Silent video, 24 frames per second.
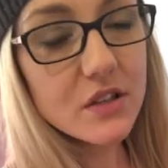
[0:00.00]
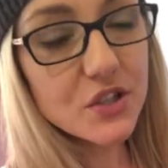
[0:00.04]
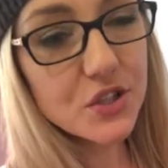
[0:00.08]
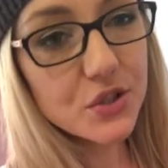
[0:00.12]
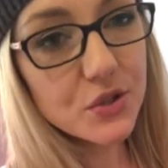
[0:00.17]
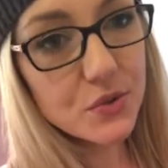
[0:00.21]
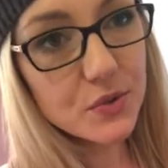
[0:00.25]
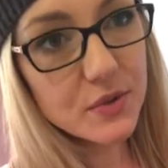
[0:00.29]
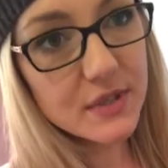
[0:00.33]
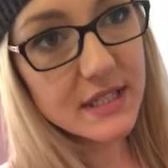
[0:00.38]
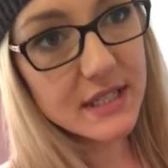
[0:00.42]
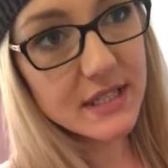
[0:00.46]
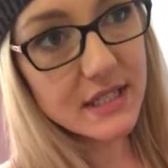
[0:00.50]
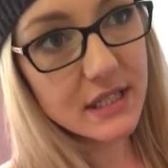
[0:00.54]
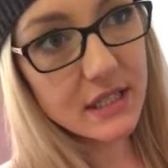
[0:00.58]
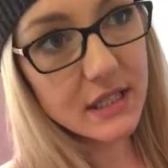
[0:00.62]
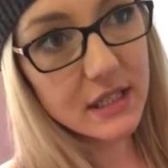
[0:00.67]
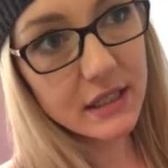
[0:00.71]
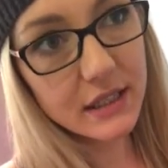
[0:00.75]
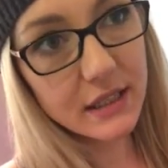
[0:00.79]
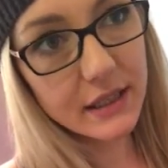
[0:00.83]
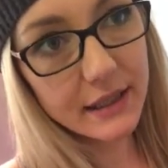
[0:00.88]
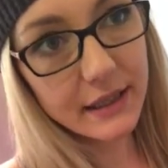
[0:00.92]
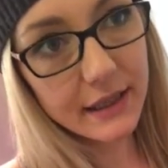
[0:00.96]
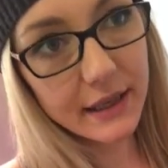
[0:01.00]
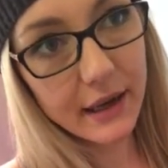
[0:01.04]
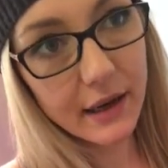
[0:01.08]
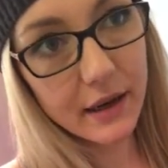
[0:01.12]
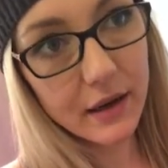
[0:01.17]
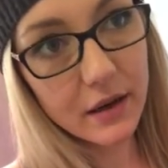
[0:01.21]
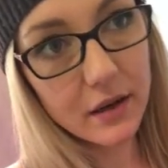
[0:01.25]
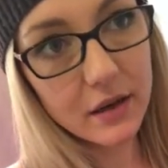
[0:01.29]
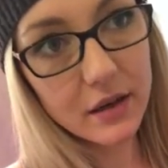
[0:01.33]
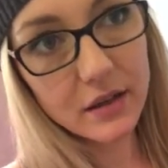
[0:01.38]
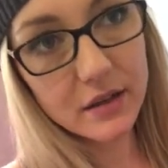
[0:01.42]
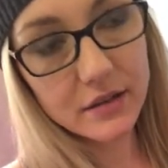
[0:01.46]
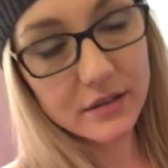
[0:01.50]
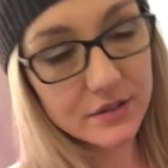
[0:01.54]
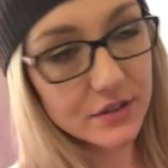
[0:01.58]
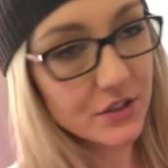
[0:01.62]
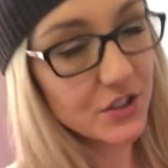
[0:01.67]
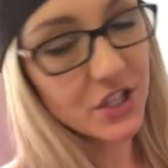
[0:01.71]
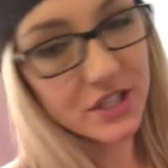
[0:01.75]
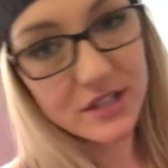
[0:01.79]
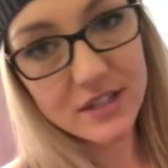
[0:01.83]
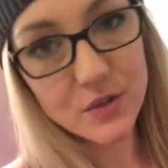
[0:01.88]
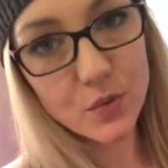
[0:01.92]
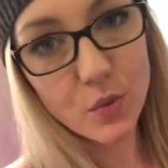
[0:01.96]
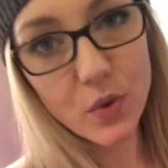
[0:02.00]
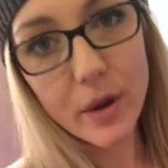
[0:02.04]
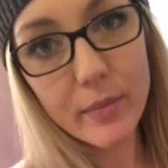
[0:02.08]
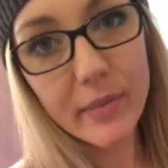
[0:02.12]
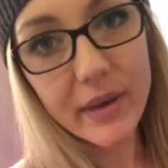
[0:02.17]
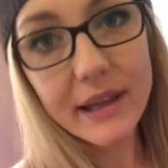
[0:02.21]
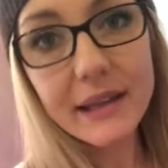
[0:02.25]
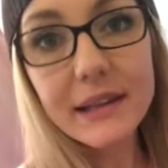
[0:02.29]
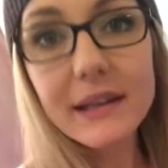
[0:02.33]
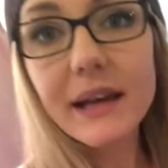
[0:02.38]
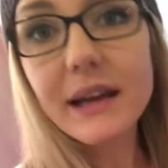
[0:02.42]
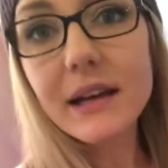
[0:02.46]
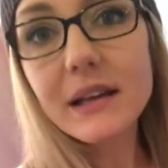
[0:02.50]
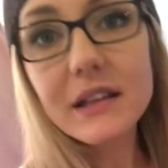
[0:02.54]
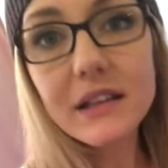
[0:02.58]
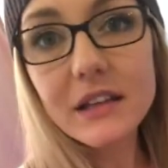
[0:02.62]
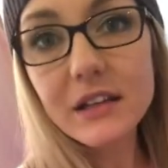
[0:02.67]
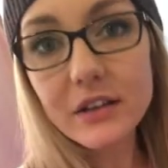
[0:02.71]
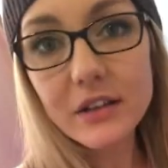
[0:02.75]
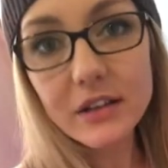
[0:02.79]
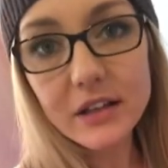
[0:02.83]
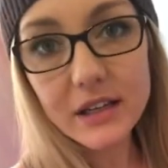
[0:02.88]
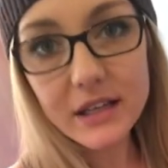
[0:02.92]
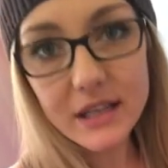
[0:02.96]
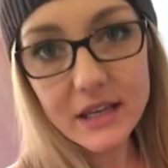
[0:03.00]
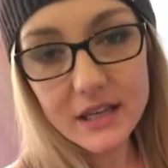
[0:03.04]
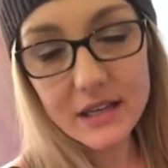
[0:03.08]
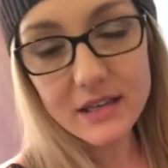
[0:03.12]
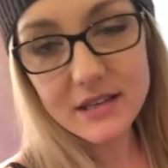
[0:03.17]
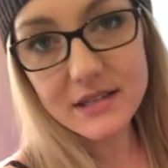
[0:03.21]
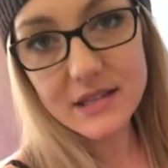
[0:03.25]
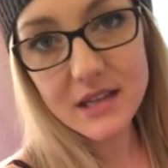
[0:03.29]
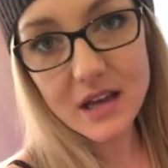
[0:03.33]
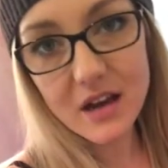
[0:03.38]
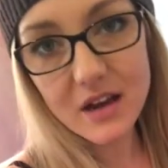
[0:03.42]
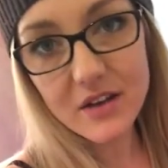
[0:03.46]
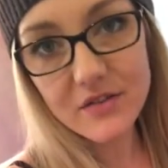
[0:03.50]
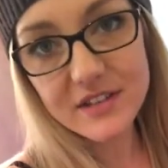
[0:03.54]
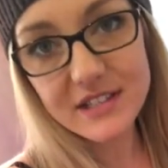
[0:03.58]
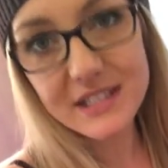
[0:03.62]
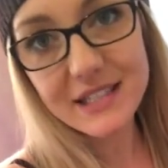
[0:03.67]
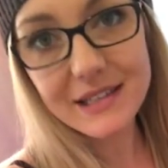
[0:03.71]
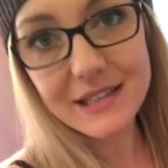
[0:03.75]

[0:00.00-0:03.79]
to see just what my likelihood is of